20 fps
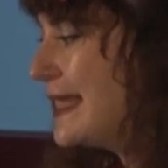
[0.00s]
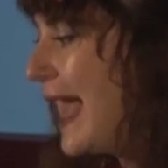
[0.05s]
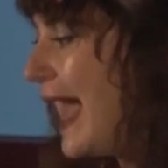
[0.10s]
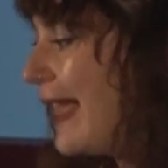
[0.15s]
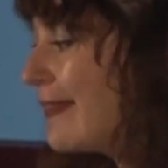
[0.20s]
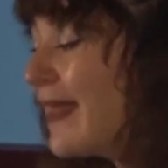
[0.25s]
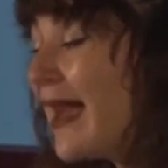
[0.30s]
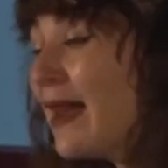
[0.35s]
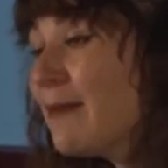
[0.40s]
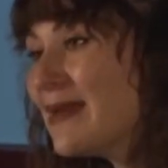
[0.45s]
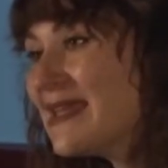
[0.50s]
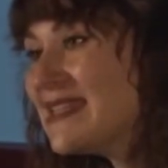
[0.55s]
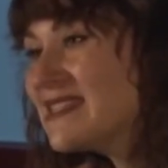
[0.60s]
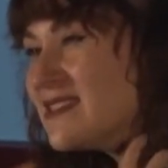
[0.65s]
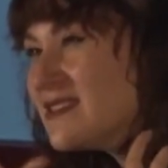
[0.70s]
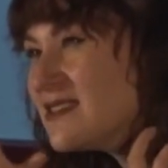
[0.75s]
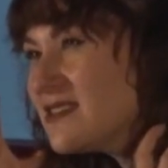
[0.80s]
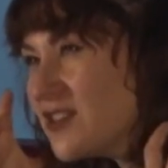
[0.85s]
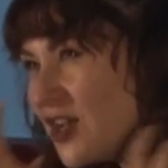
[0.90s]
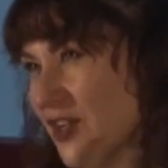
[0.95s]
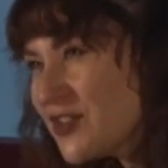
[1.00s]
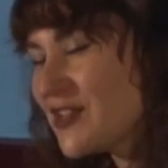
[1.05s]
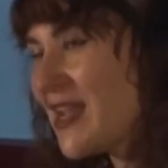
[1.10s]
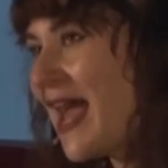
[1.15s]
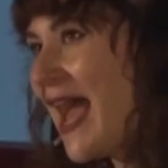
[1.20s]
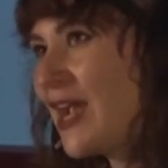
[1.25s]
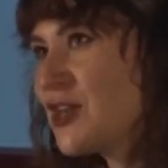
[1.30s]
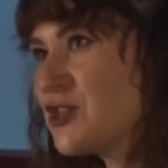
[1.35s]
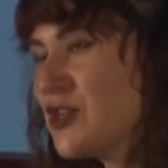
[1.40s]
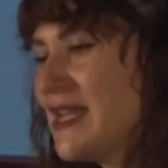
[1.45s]
and that bit doesn't
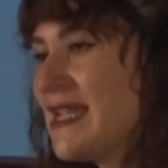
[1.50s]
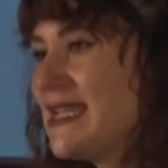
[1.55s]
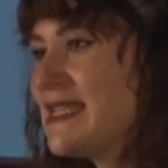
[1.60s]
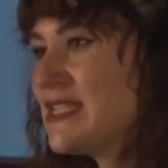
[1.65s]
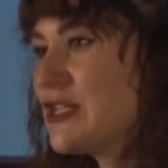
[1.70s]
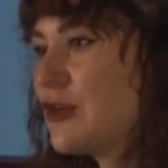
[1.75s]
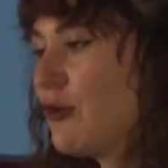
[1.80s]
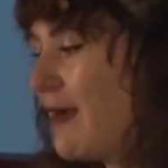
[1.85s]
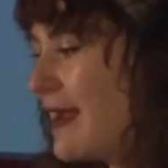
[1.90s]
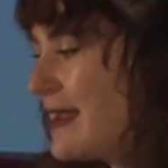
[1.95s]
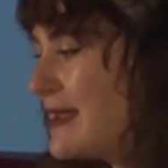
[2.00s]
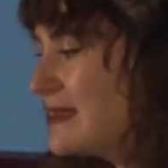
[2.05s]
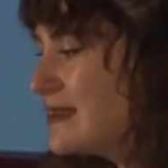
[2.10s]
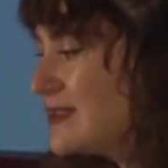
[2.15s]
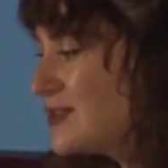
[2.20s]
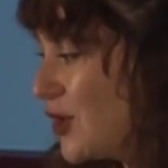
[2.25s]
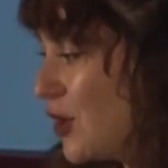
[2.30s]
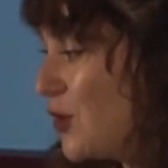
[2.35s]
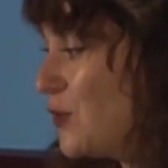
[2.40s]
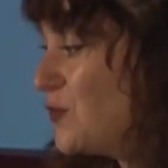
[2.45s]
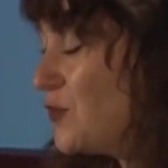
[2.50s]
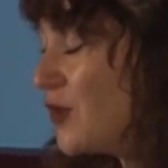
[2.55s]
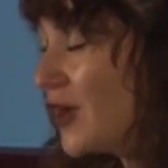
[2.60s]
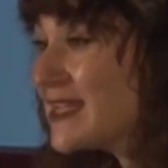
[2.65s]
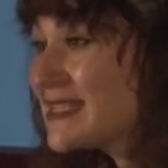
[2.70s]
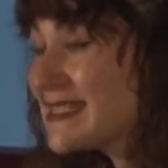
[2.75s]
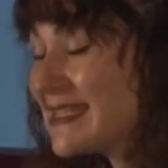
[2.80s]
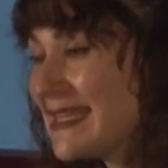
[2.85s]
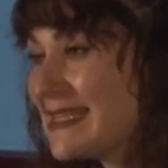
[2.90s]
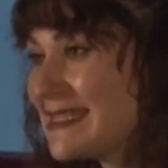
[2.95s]
actually integrate so
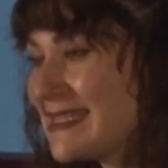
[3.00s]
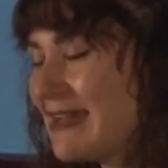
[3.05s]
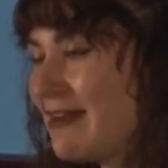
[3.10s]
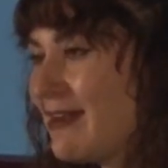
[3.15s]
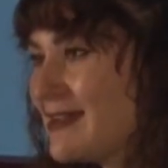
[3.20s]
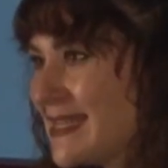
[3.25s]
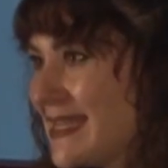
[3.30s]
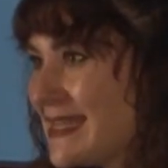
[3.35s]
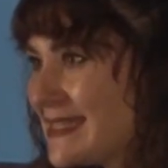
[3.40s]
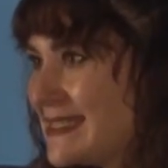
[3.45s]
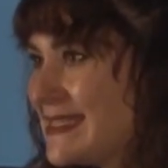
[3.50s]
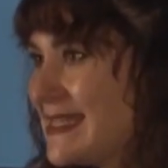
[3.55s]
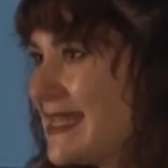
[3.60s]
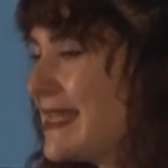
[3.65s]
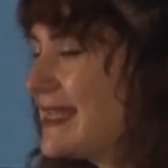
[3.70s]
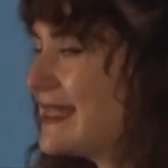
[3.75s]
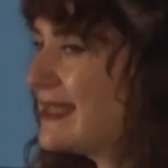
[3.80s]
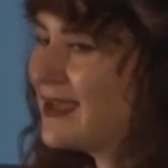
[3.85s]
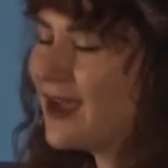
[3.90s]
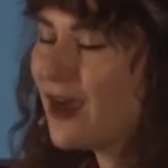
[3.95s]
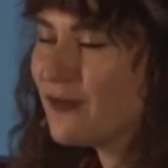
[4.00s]
nicely into their identity.